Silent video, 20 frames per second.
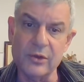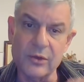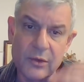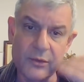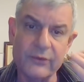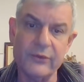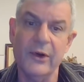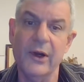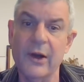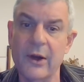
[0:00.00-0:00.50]
You
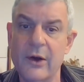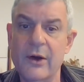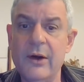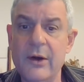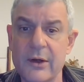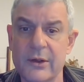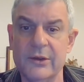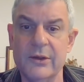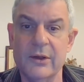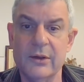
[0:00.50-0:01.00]
don't feel
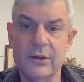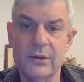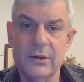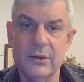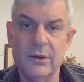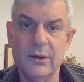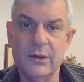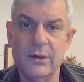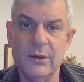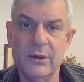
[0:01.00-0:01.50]
heard.
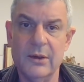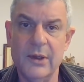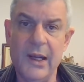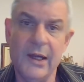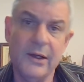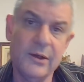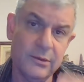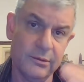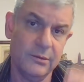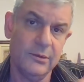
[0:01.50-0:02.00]

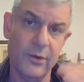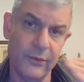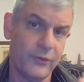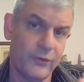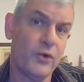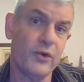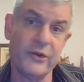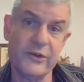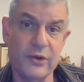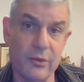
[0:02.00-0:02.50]
And
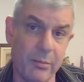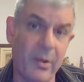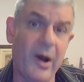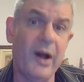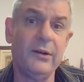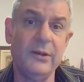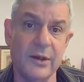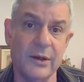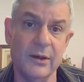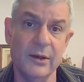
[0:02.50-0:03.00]
of course your
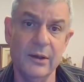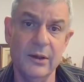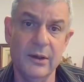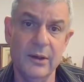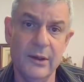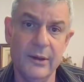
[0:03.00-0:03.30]
partner